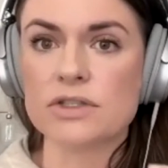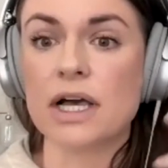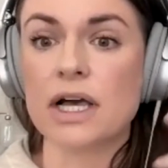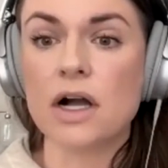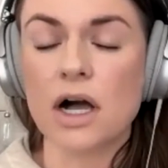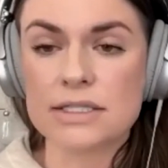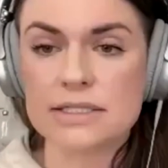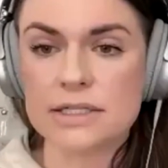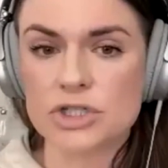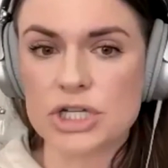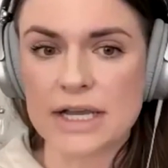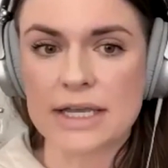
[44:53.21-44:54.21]
that constant
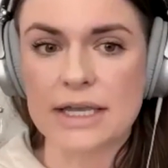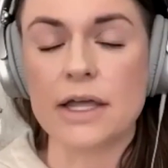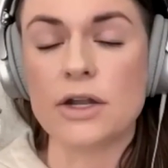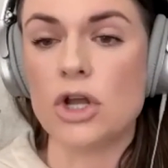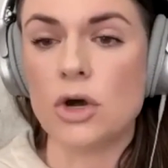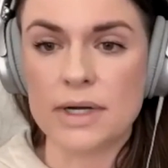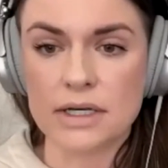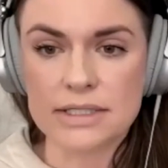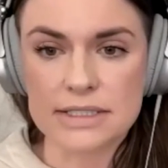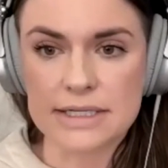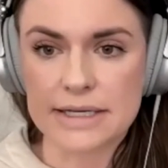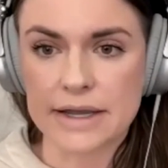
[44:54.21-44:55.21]
checking that no one else can
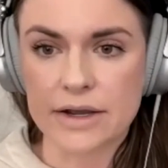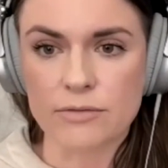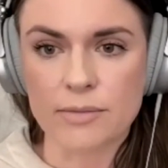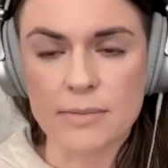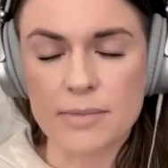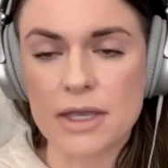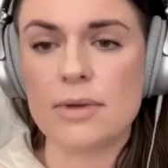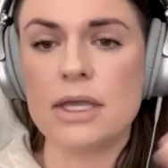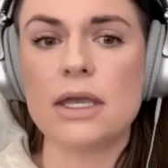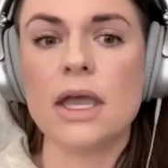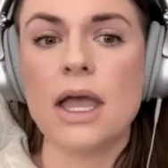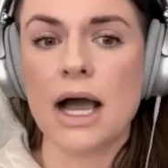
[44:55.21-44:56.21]
take care of my baby.